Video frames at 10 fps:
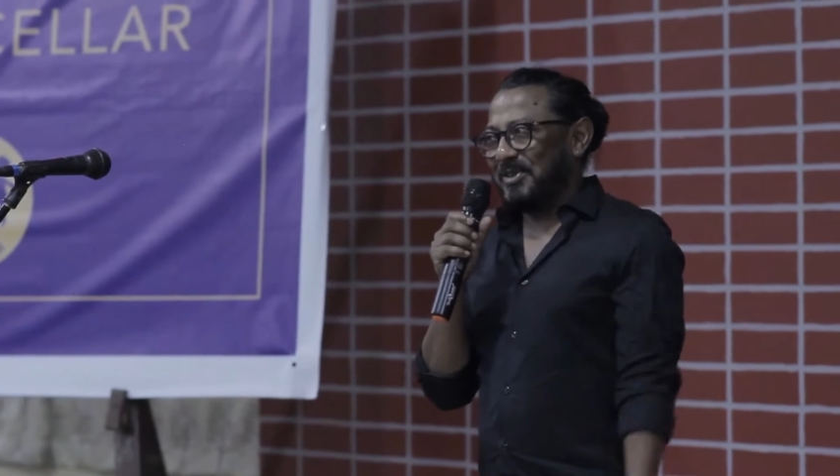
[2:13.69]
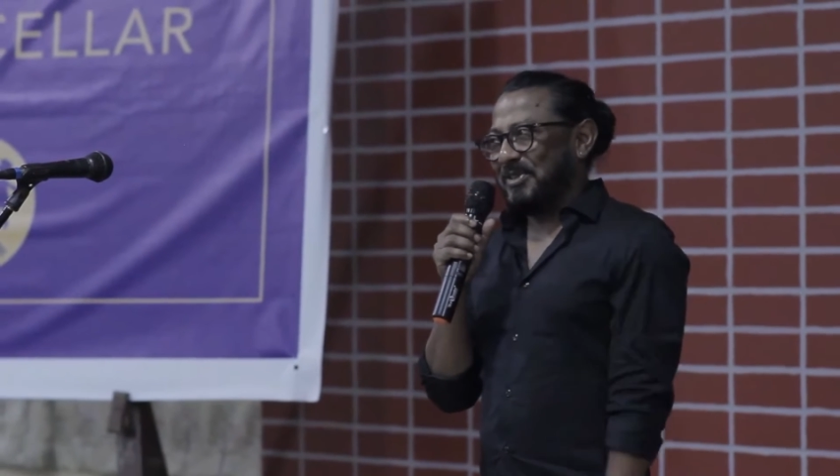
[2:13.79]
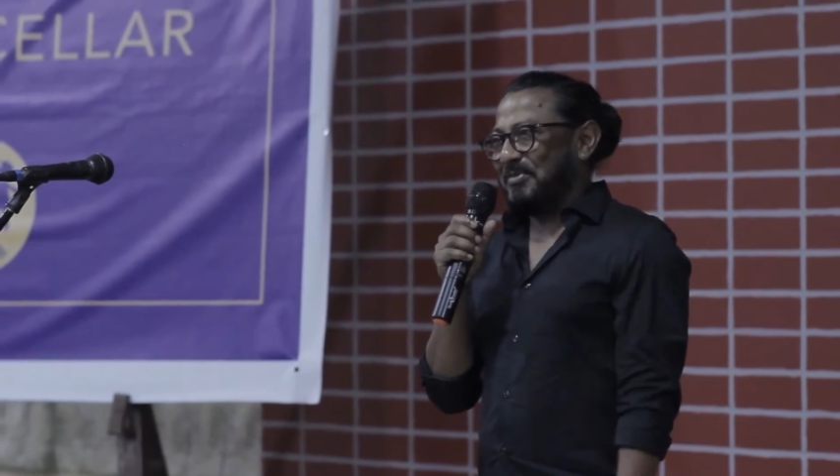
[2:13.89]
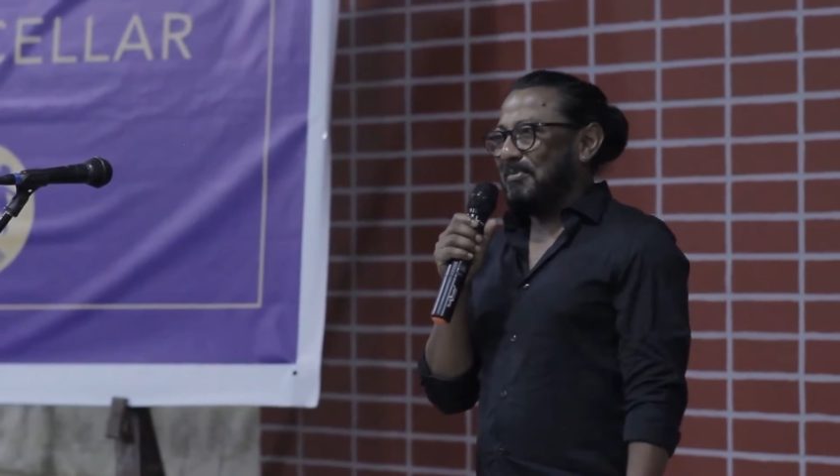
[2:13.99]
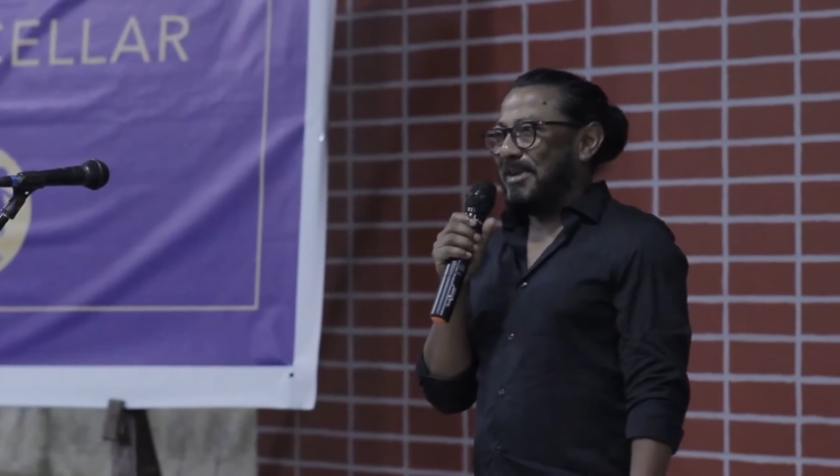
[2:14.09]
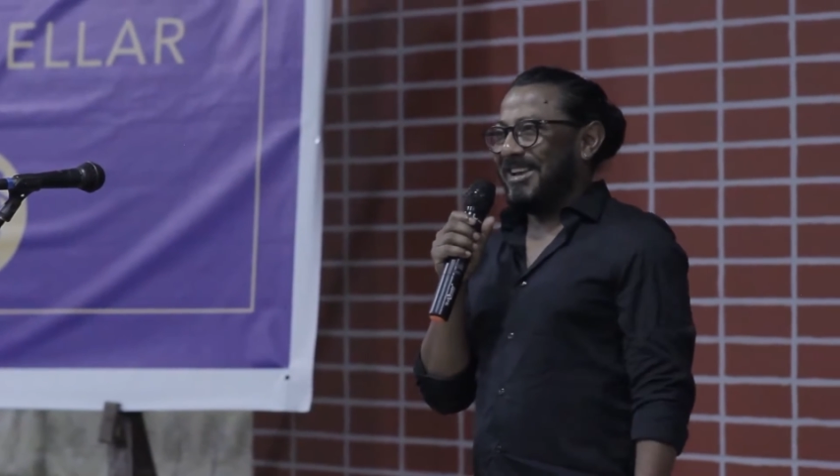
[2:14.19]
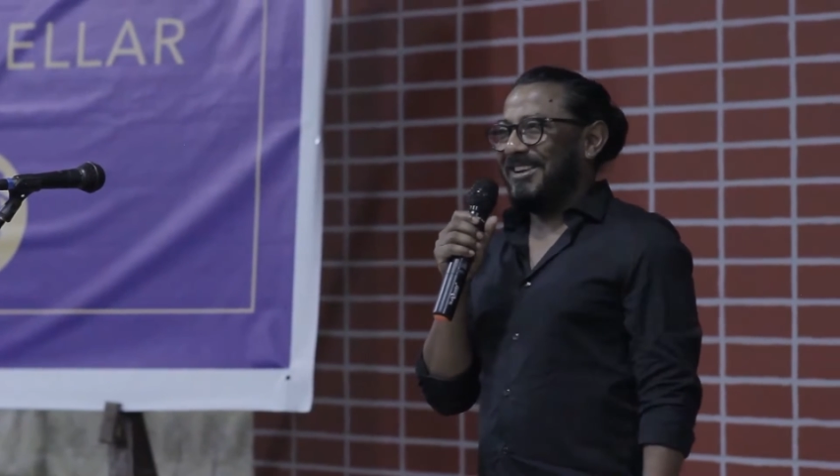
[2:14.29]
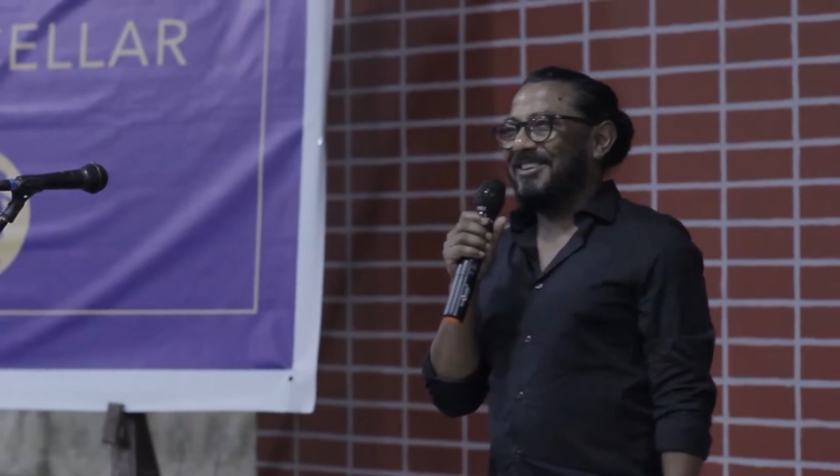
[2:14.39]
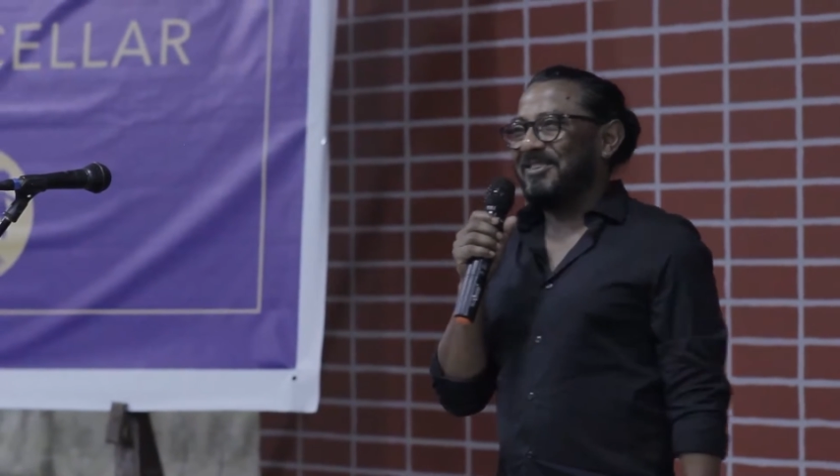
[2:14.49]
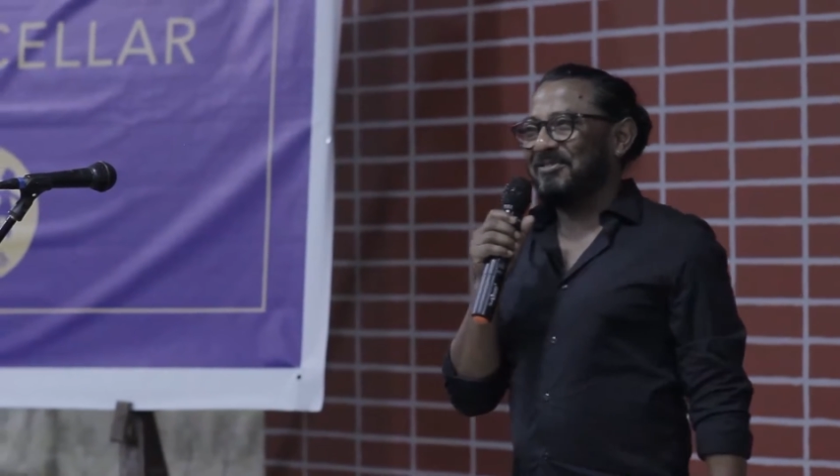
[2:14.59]
was
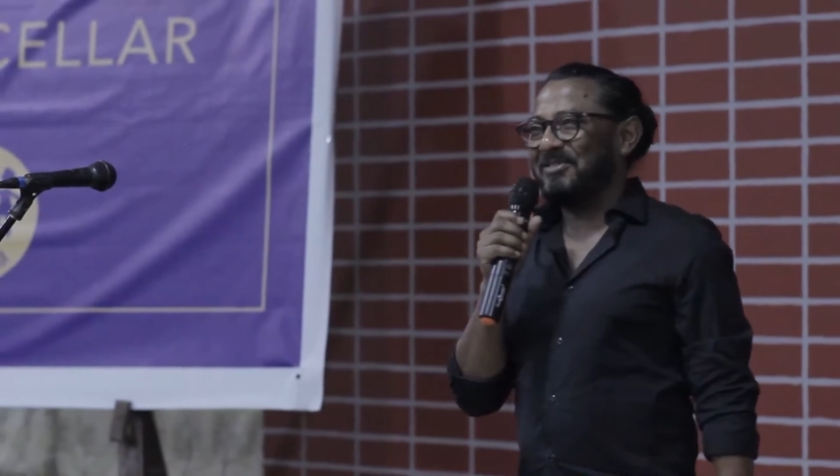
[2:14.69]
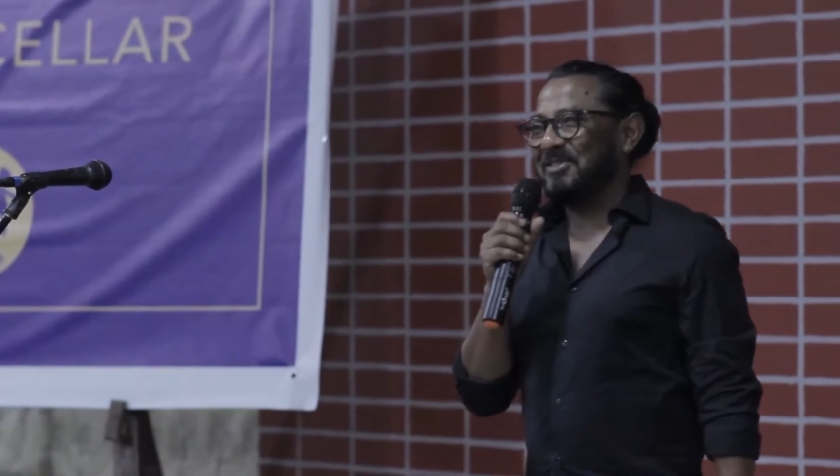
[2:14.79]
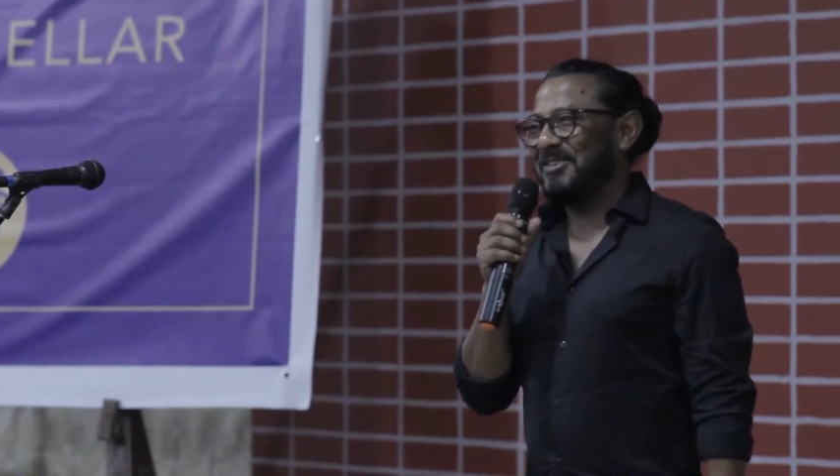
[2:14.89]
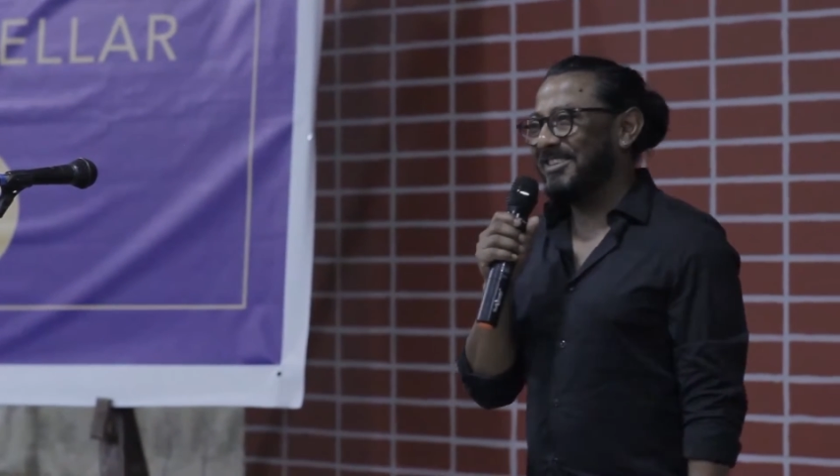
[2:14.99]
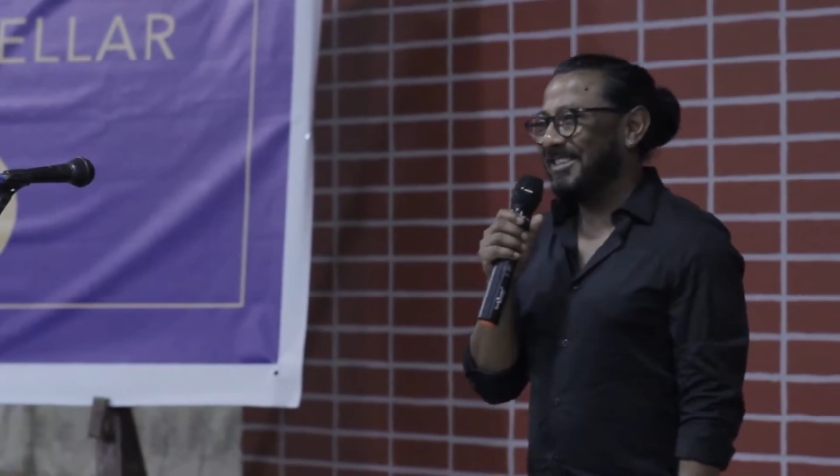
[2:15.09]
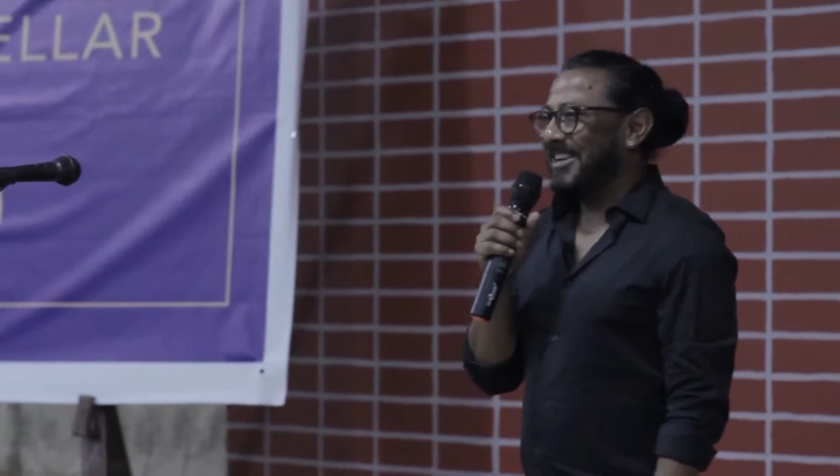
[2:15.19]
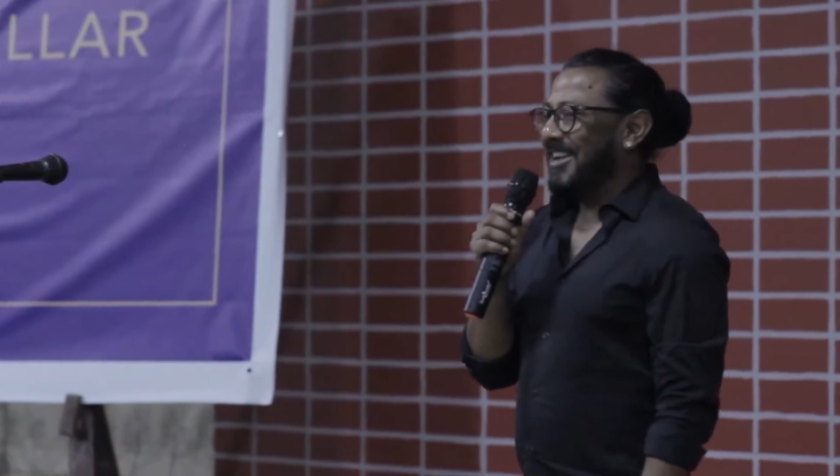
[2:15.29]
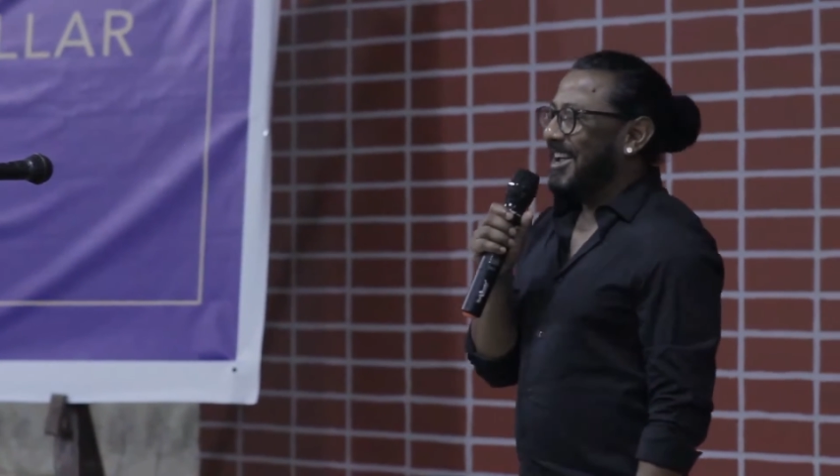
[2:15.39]
men, of course.